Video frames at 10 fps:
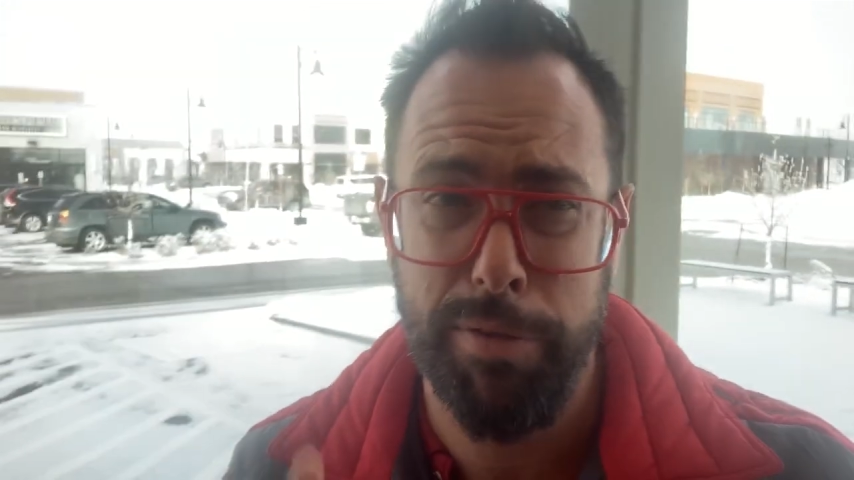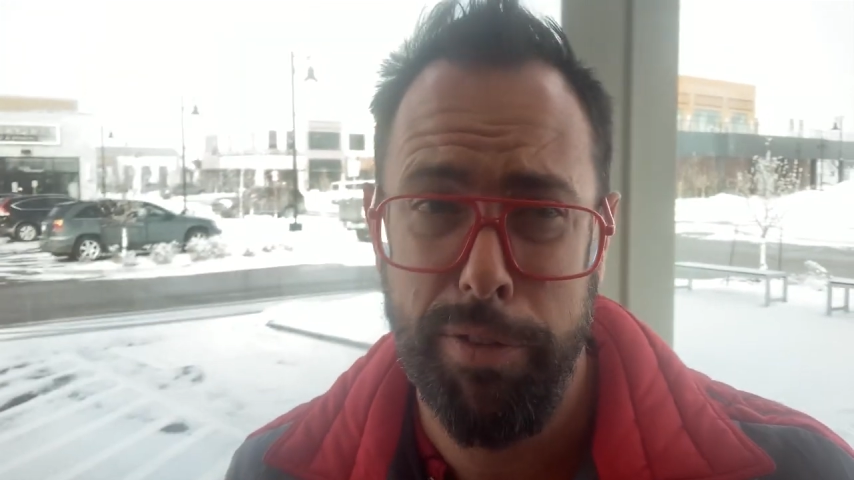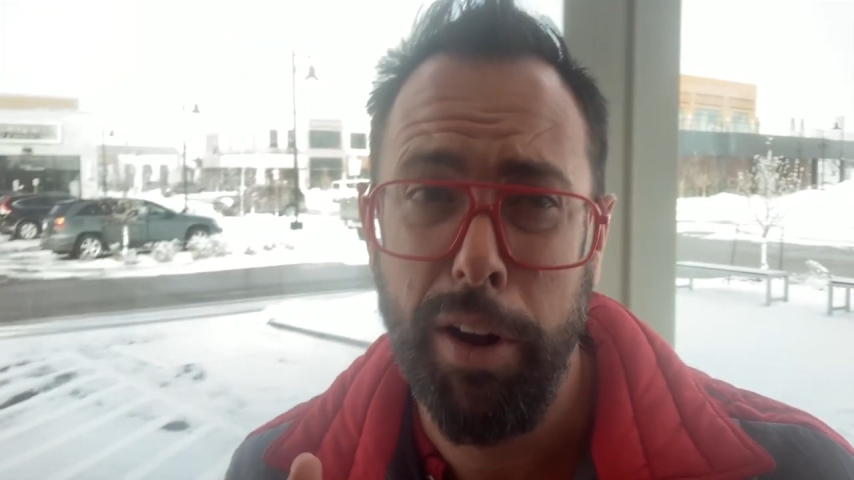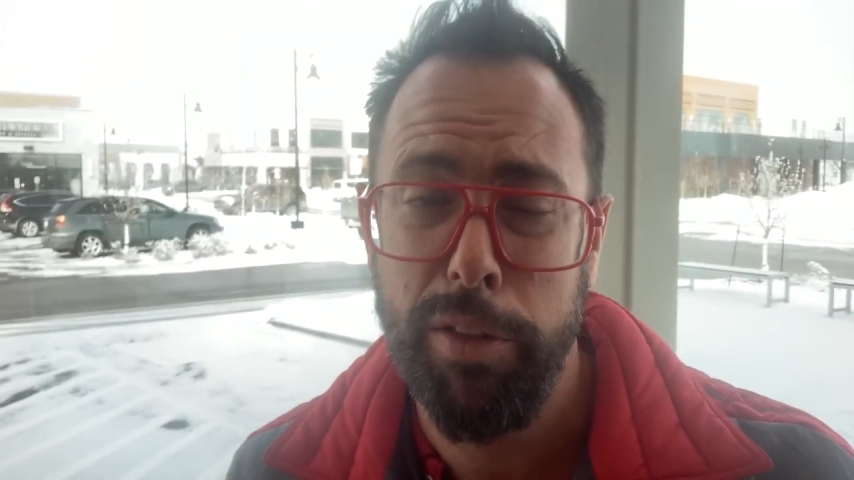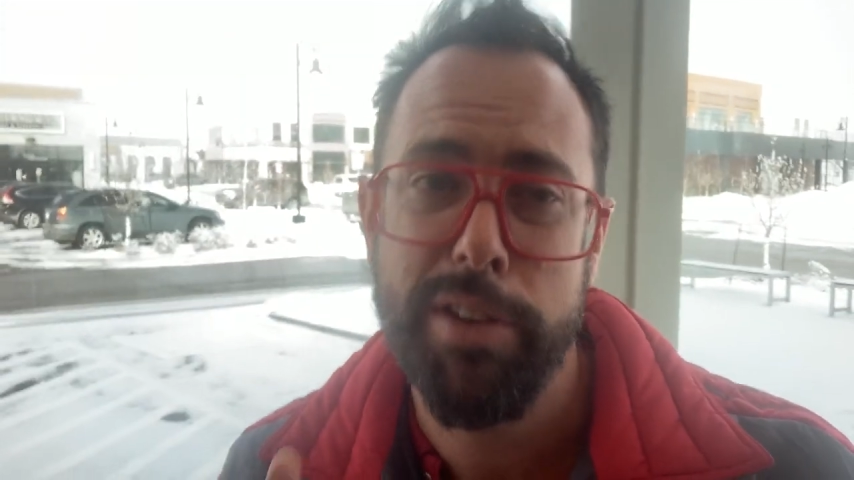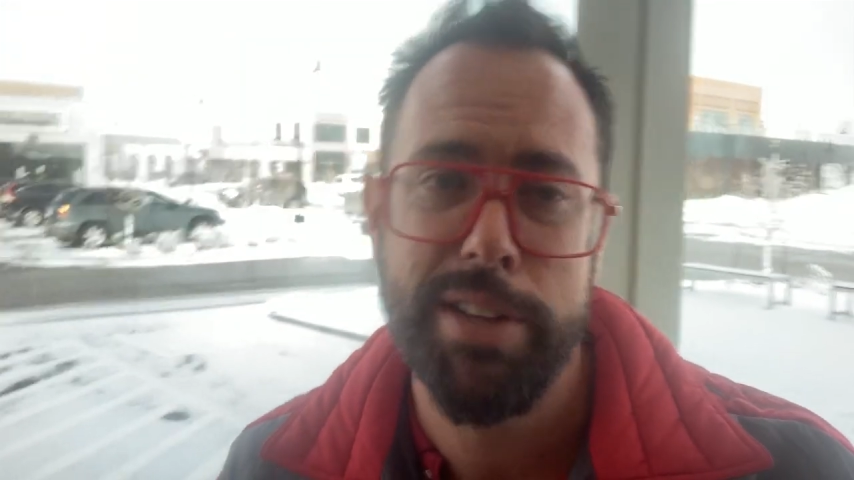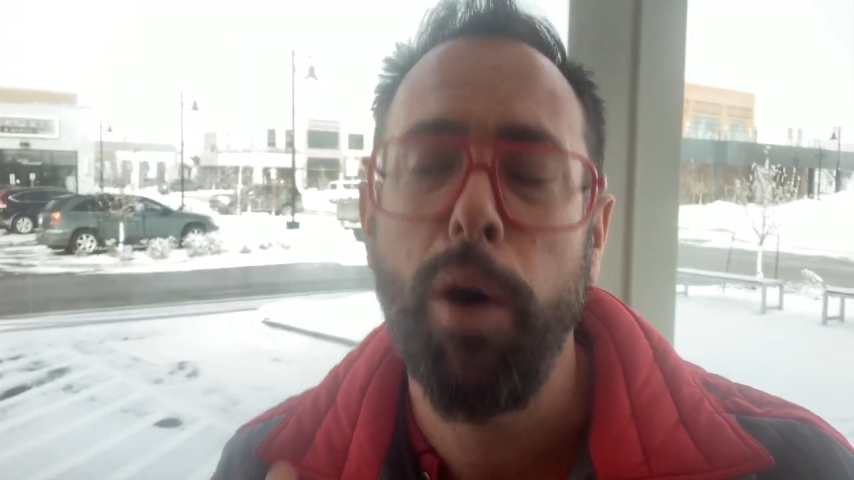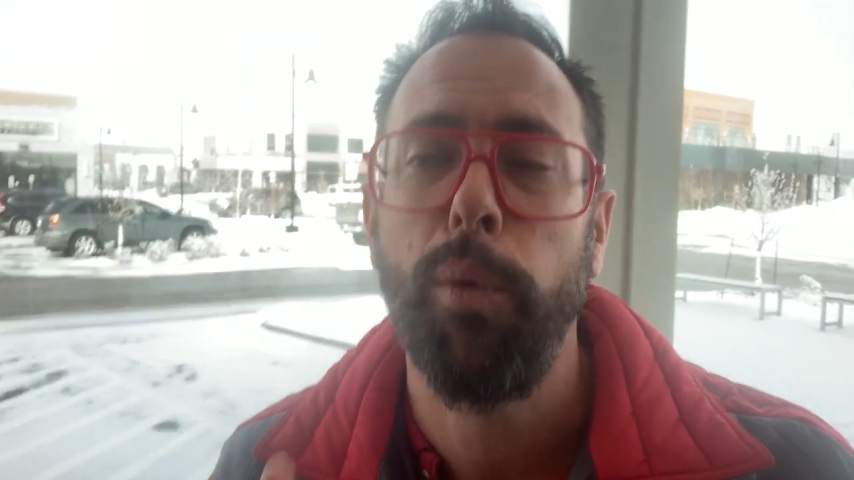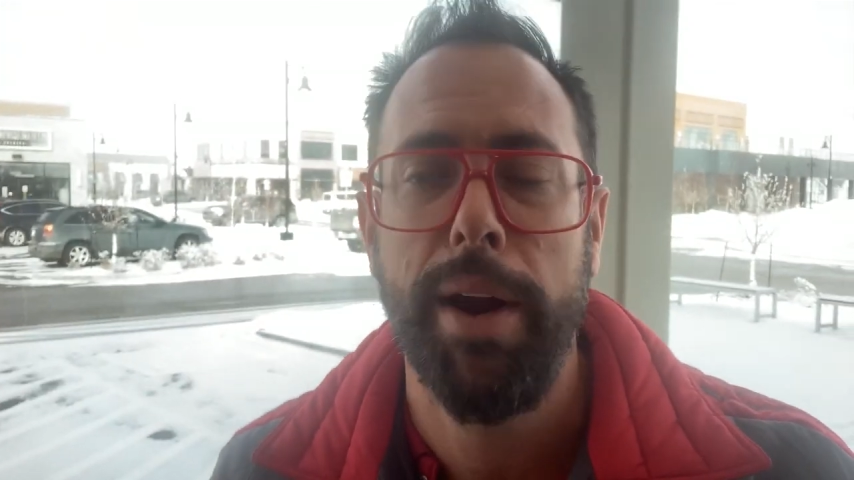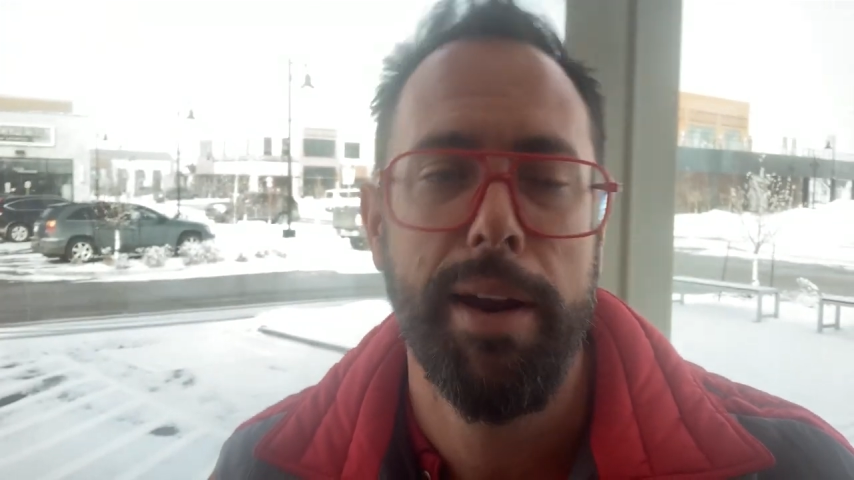figure this
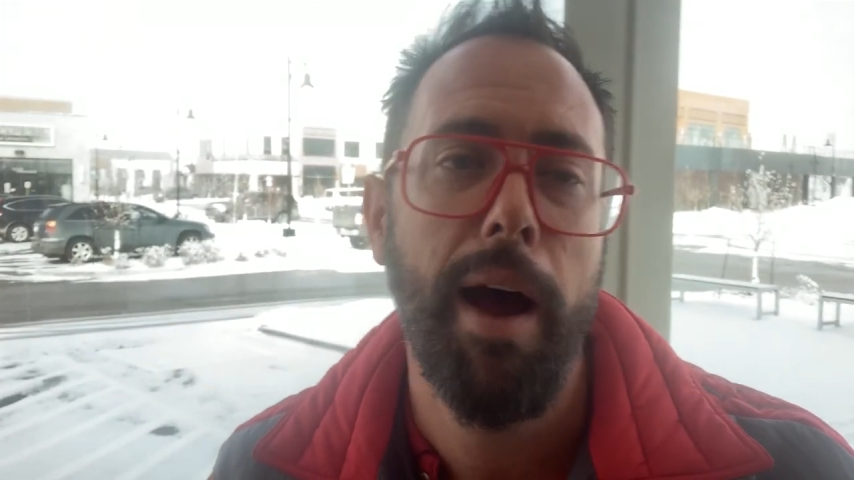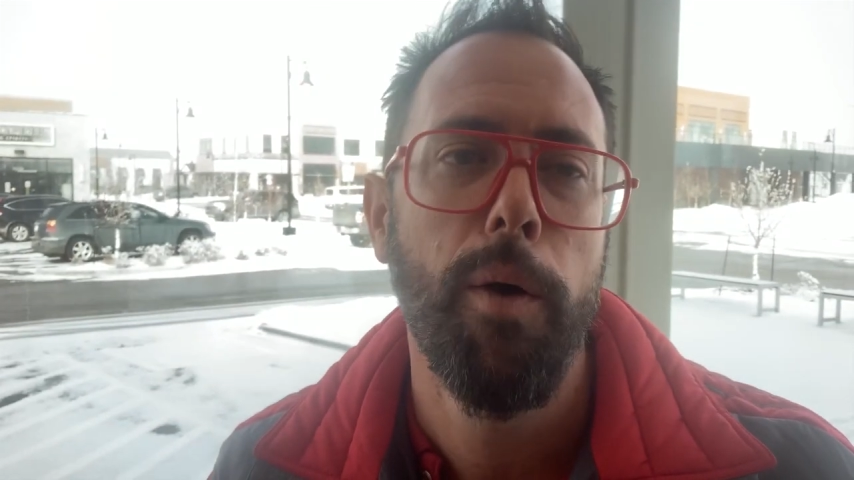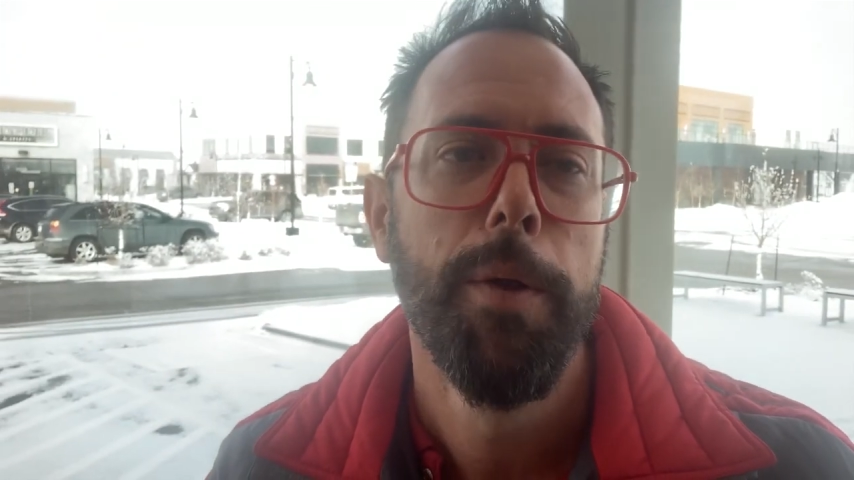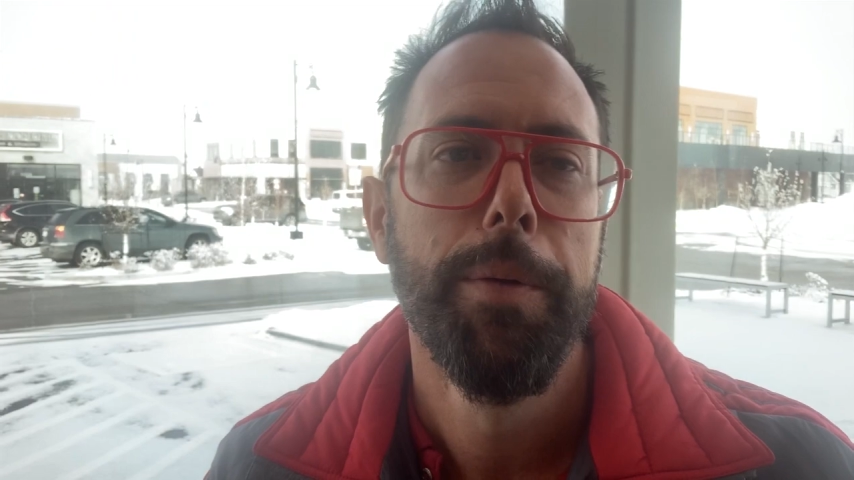out right now.